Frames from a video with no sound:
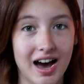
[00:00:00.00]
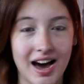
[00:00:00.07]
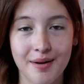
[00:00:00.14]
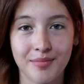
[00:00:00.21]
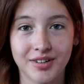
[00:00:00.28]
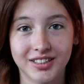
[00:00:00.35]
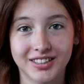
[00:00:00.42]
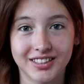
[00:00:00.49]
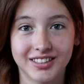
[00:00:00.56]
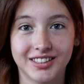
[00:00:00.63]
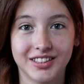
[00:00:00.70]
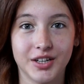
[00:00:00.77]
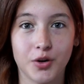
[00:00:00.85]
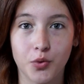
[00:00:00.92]
I'm
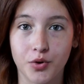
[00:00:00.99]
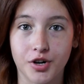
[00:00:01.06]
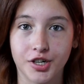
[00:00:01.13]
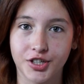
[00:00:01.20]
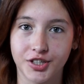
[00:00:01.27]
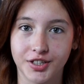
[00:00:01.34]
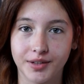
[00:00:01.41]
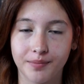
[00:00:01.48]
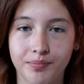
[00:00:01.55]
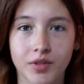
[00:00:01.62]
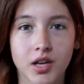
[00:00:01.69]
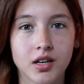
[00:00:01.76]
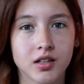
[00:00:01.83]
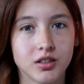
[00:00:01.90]
Anastasia Orshak.
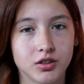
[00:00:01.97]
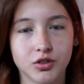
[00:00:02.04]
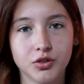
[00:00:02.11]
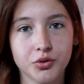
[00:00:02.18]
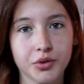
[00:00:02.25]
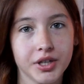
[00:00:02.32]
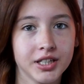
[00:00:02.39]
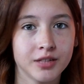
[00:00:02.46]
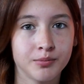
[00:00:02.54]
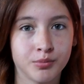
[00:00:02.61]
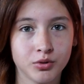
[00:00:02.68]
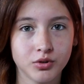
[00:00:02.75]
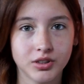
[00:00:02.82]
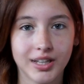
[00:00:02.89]
Do you read
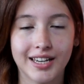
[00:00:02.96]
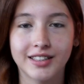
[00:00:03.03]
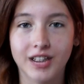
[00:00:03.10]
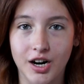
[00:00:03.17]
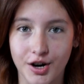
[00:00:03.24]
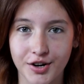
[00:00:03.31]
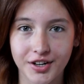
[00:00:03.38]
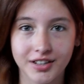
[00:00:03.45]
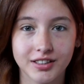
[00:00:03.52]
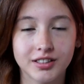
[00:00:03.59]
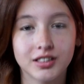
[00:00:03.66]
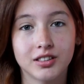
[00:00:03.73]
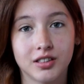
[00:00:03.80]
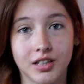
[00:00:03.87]
books and
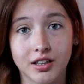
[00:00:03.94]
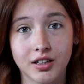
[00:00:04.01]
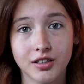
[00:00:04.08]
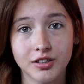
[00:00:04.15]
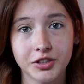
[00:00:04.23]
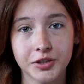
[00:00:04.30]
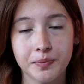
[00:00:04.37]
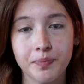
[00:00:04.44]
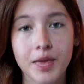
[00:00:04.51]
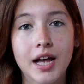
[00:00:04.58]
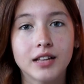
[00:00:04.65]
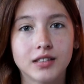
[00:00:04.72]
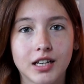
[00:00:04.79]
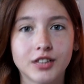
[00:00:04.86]
articles in English?
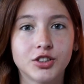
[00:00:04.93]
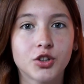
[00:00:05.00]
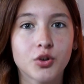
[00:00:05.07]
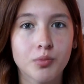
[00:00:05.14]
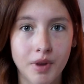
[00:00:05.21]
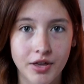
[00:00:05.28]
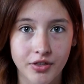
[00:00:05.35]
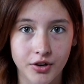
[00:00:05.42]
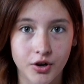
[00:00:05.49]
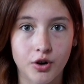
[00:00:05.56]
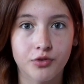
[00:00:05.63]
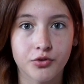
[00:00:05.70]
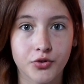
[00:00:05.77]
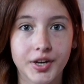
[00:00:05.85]
Does your method
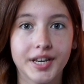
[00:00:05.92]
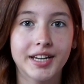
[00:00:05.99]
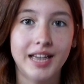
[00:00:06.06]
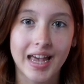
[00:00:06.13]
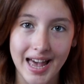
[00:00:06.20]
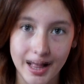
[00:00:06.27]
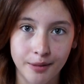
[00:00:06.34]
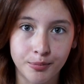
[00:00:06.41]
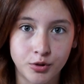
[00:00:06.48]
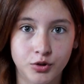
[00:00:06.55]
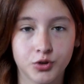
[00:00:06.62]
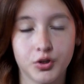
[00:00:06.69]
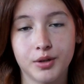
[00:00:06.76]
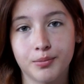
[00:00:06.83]
of reading help
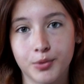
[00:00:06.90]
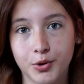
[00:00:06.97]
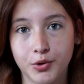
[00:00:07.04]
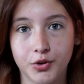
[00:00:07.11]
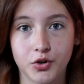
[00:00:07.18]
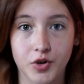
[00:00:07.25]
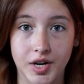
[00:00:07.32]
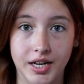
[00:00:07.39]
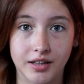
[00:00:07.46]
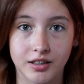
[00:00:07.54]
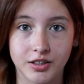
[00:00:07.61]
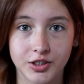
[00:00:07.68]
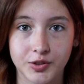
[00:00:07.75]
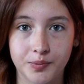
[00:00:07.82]
you to improve your
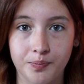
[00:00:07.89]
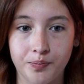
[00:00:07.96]
English?